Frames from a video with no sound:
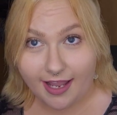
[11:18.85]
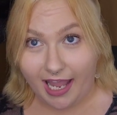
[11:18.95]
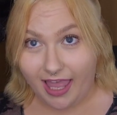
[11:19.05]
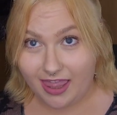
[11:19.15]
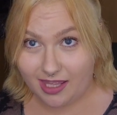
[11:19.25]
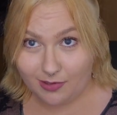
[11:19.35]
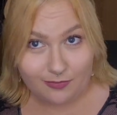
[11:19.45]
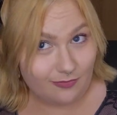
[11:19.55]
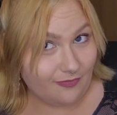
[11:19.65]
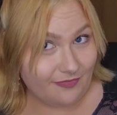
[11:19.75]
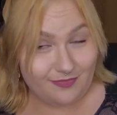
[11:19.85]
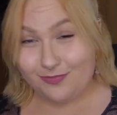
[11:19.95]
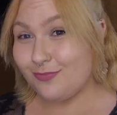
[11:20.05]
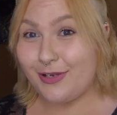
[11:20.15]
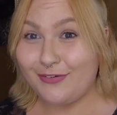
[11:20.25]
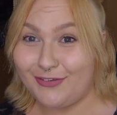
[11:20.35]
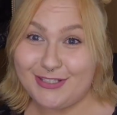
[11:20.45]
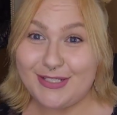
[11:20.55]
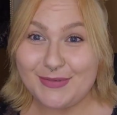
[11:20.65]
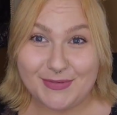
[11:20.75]
And then my friends
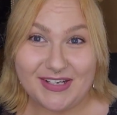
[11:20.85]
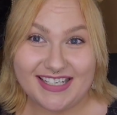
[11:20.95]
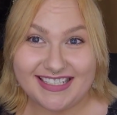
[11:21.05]
at work